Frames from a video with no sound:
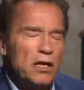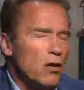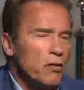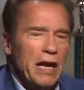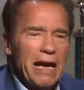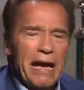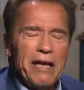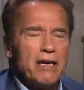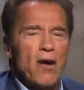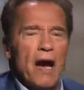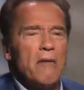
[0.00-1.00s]
No,
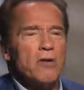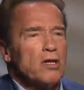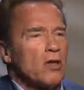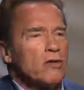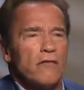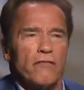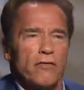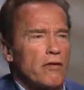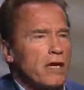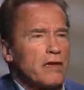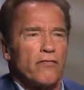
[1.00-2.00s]
you know, I'm not looking
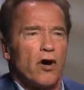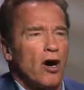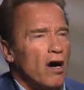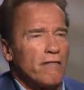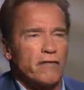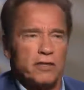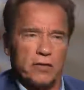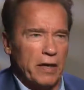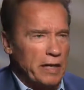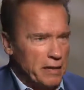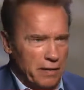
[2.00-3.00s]
for running for office
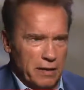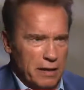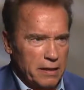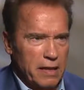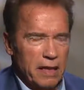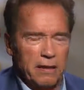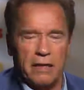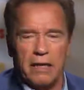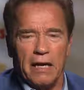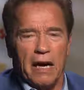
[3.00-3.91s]
or anything like that.